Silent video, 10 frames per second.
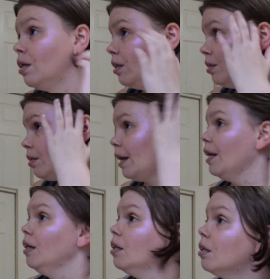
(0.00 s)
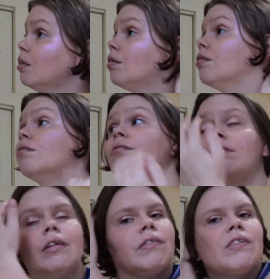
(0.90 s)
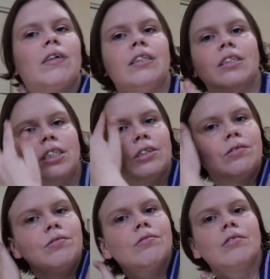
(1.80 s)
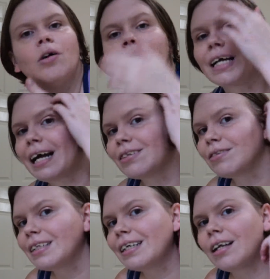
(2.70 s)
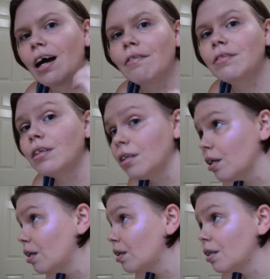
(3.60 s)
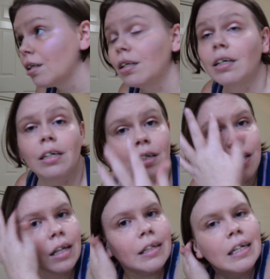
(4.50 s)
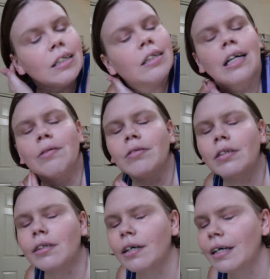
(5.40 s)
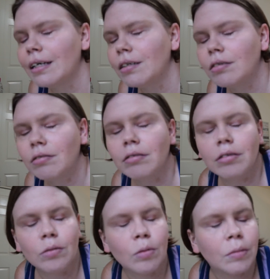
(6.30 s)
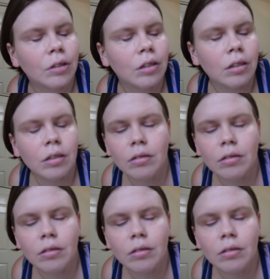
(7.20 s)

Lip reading: it's okay. It was fun to do. I hope you guys really loved the look. I think it turned out really great. Let's do one more look.